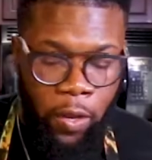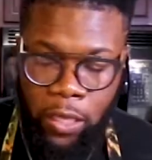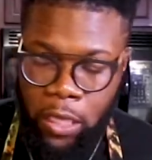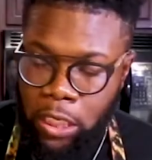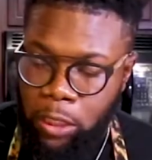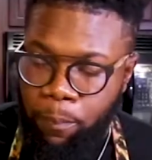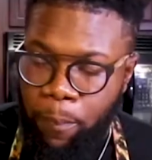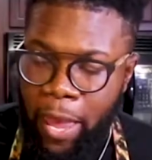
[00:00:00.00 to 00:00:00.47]

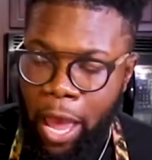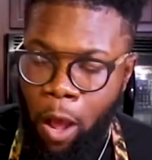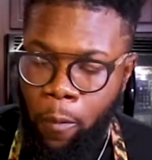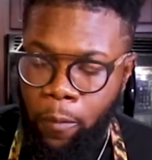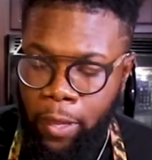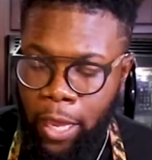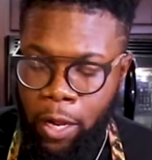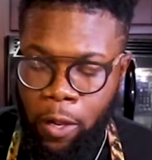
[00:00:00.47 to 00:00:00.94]
this
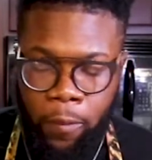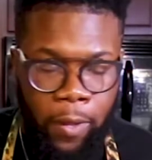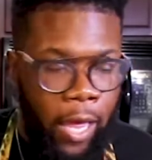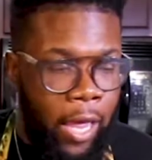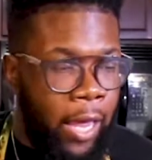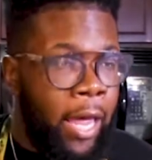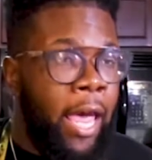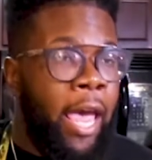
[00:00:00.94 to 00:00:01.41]
pound cake,
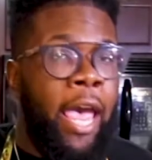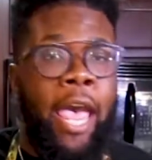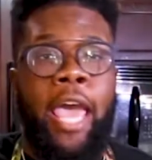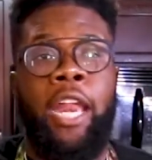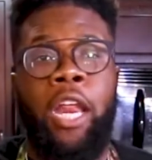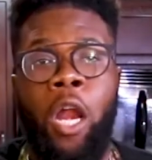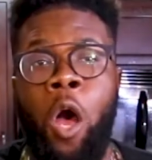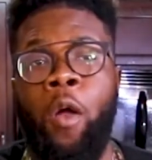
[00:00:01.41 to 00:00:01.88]
okay?
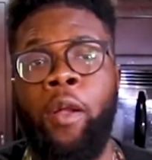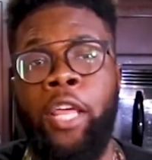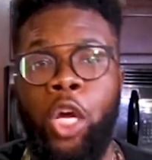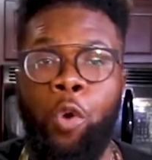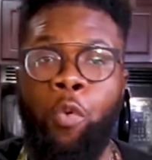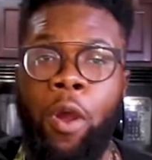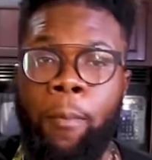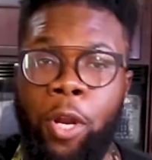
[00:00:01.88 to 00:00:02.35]
And then the only
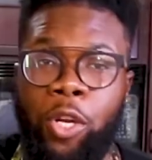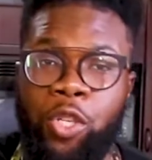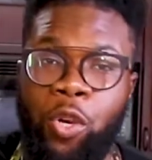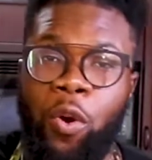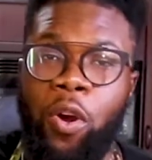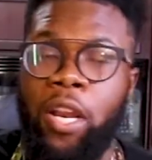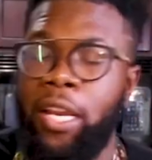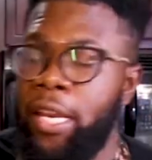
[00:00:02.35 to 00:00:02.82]
equipment that
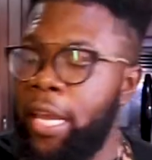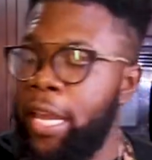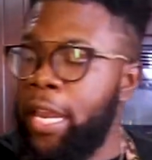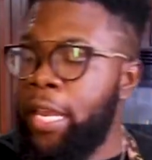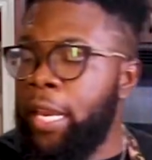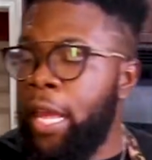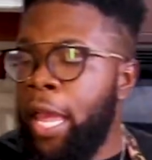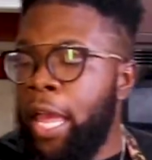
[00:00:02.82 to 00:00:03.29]
you're going to
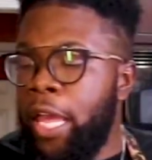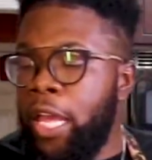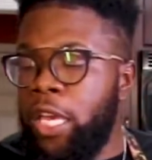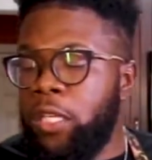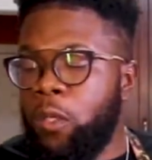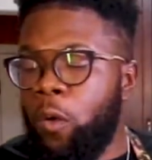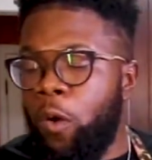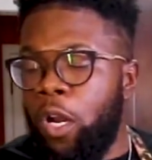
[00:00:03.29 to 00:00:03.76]
need
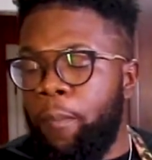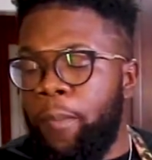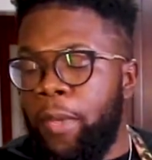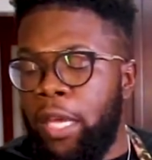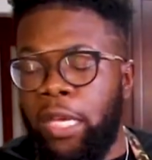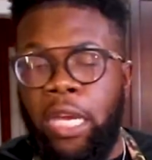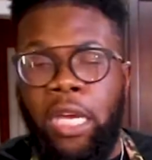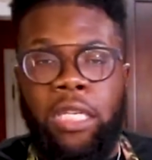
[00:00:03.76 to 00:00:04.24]
is going to
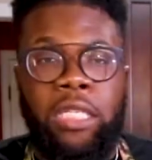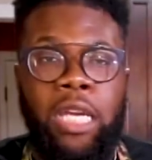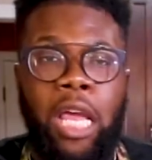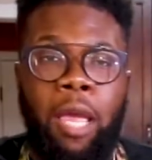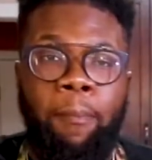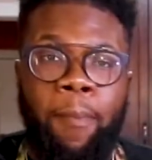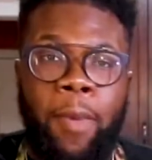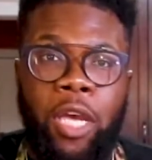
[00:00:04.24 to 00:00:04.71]
be a
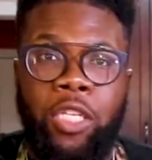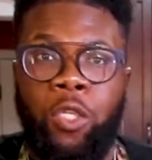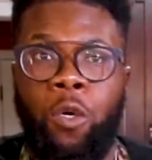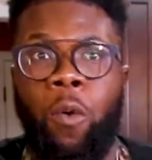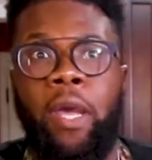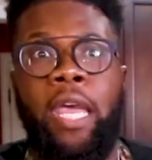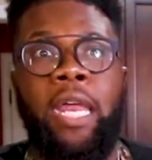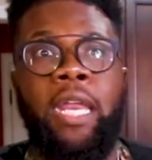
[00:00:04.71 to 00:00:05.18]
KitchenAid mixer
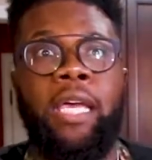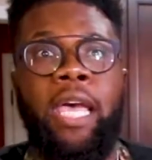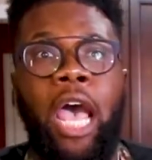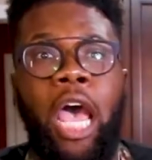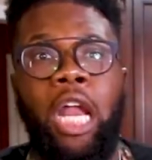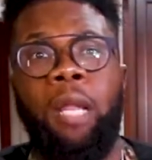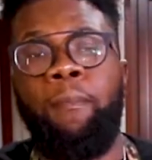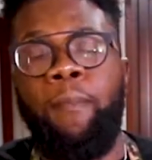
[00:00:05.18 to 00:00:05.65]
or any
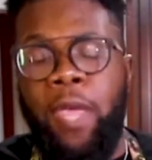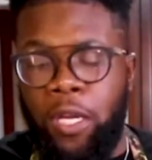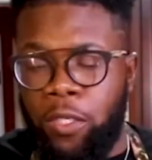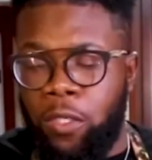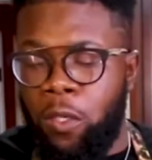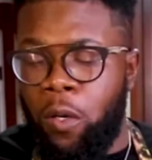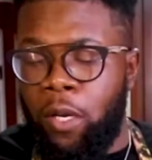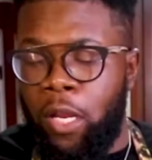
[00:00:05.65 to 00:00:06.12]
kind of
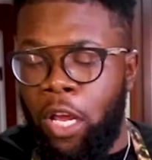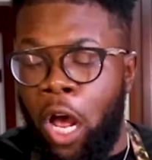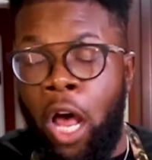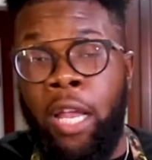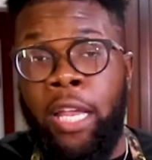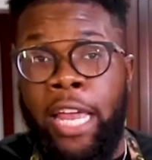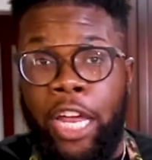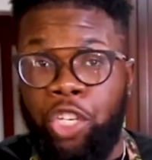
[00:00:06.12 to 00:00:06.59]
mixer, that
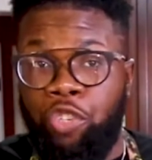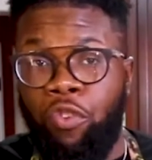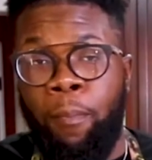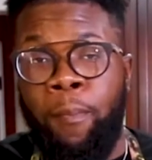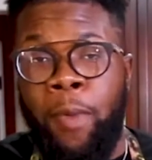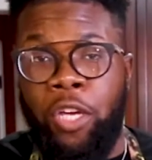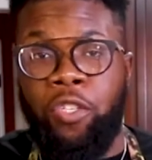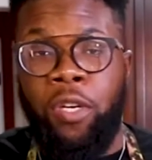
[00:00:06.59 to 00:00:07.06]
electric
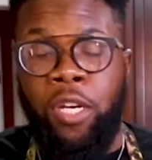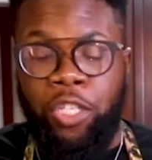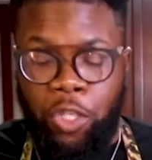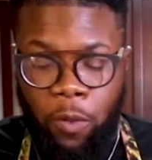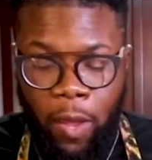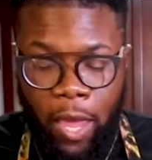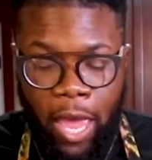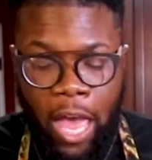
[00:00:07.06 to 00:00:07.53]
mixer that
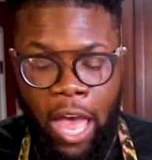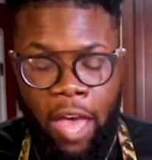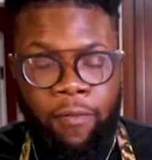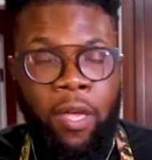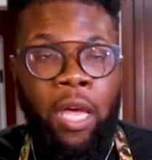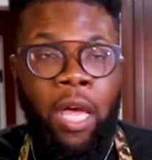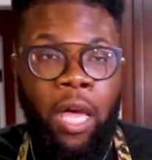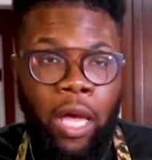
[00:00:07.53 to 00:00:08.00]
you
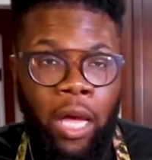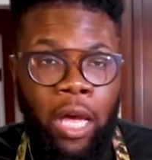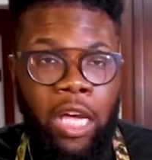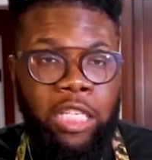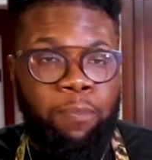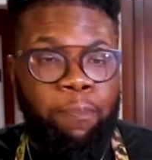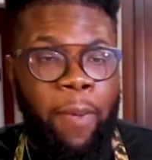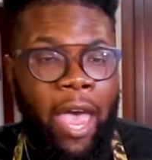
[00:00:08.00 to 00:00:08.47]
have,
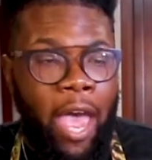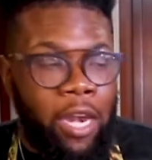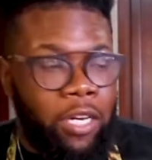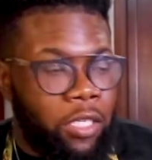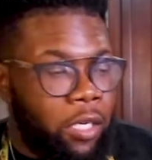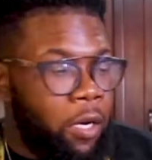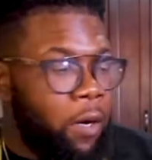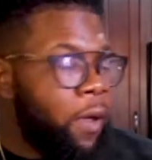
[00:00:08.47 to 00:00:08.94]
a
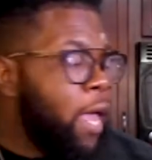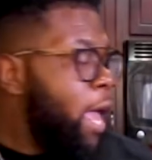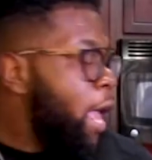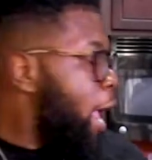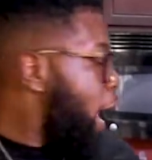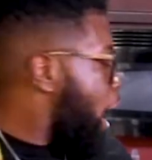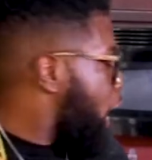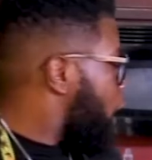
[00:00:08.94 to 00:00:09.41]
spatula,
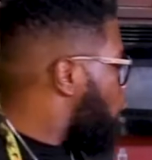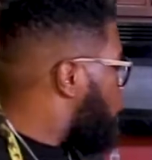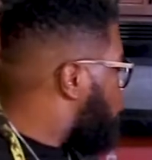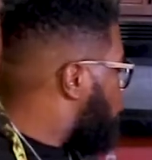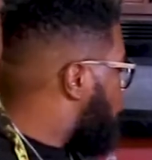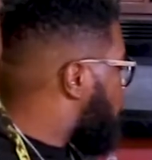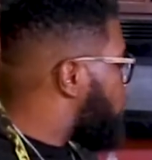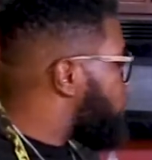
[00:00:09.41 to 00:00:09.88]
and then
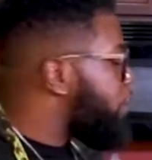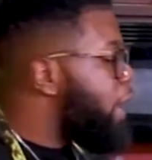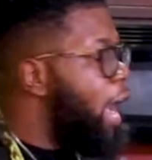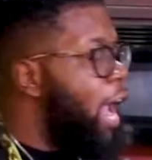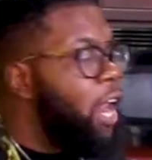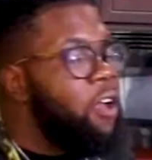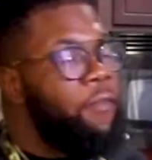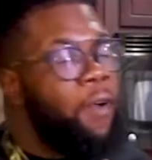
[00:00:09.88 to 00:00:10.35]
whatever
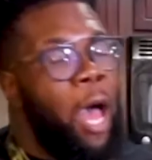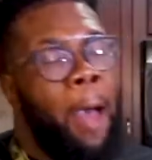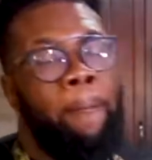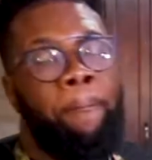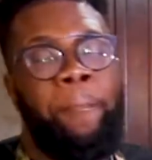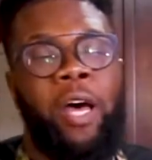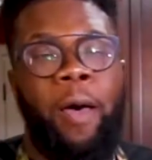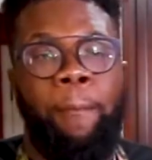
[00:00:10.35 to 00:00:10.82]
kind of
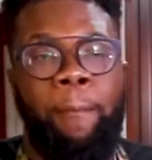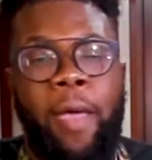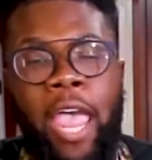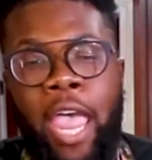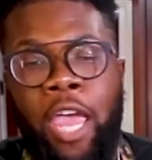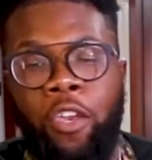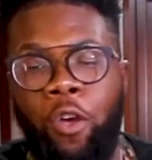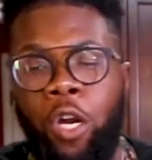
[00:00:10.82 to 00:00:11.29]
butt
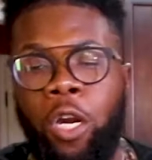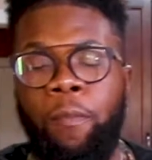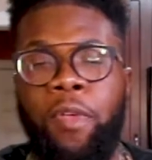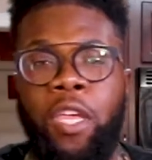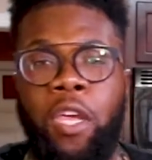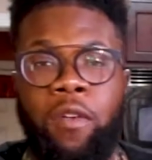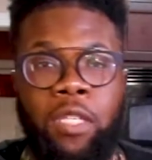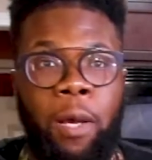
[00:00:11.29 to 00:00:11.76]
pan you're going to be
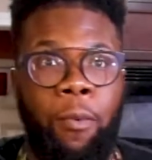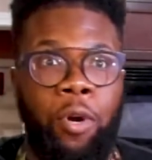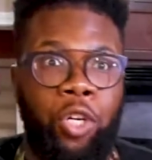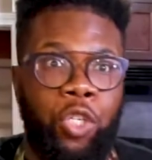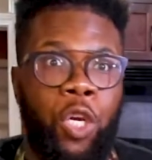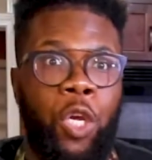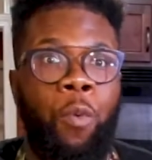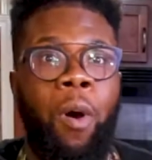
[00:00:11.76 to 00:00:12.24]
using. I'm going
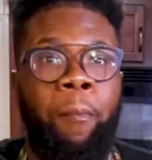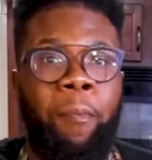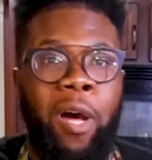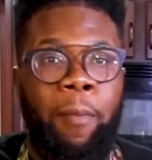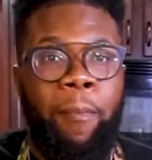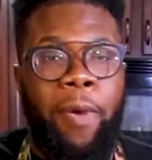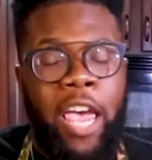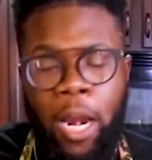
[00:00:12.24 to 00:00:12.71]
to show you what
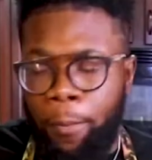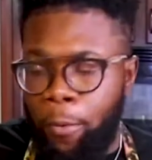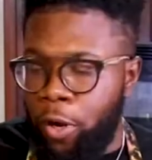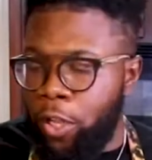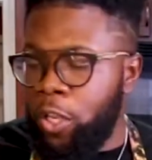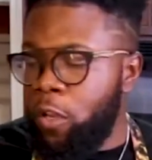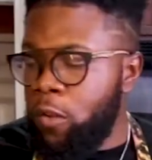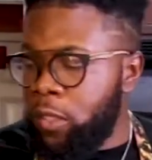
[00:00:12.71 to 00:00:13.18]
butt pan I'm
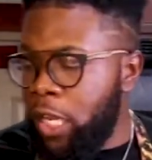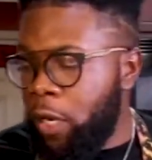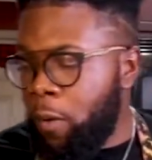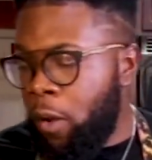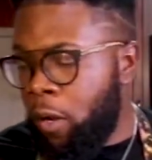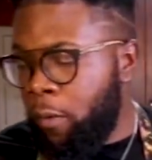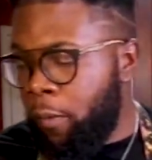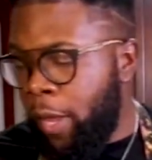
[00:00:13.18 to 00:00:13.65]
going to use
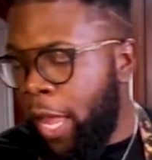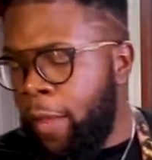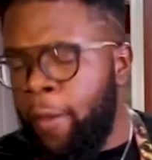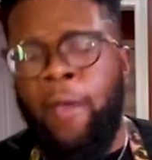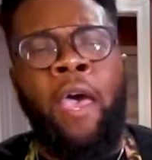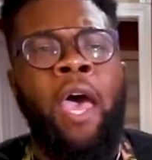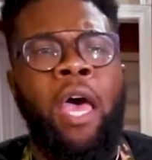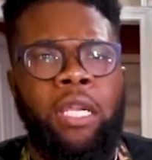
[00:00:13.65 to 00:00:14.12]
later on, okay?
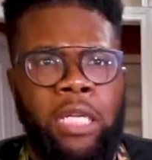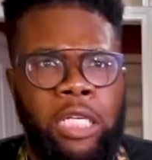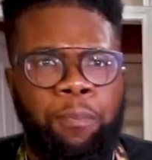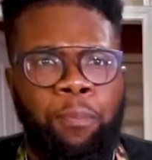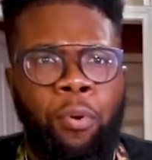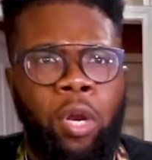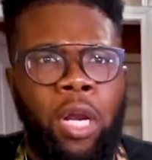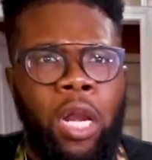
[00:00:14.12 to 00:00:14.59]
So let's
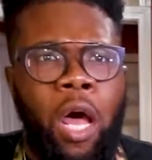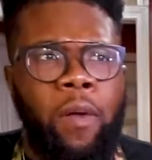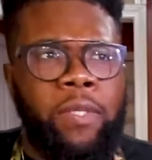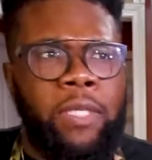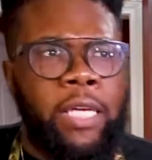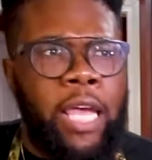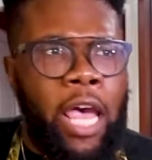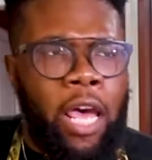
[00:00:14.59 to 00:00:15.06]
pull it all
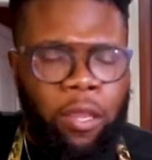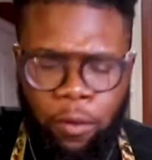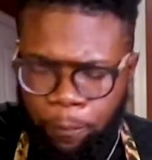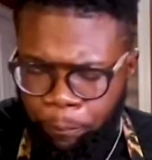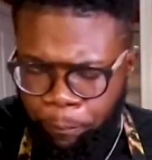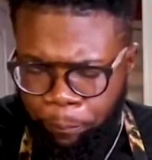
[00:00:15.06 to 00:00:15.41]
together.